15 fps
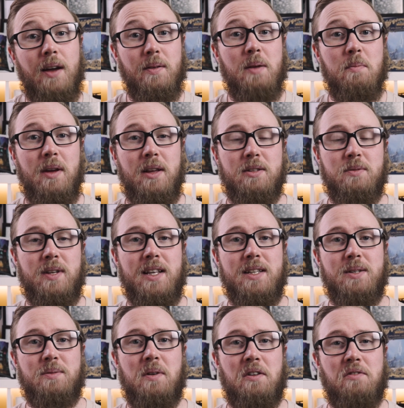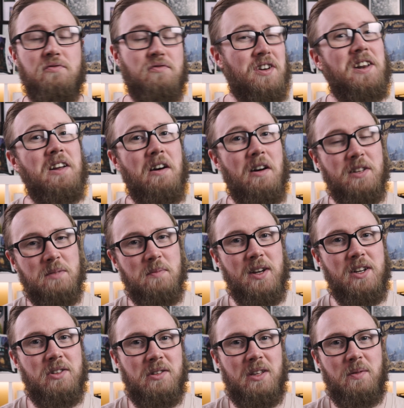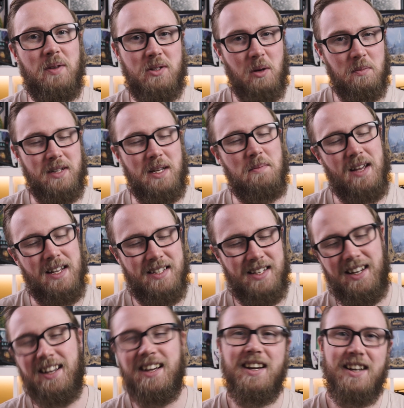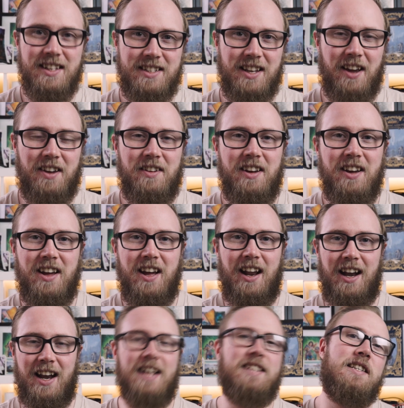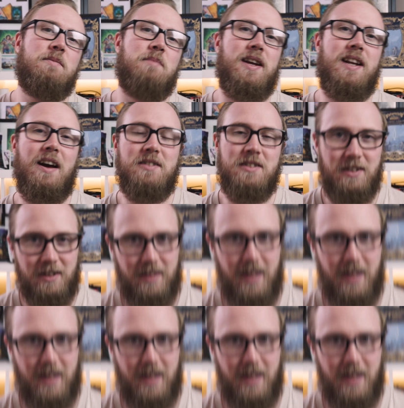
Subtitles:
it means we need to work really hard to make sure that we're top DPSing. So let's explain how to do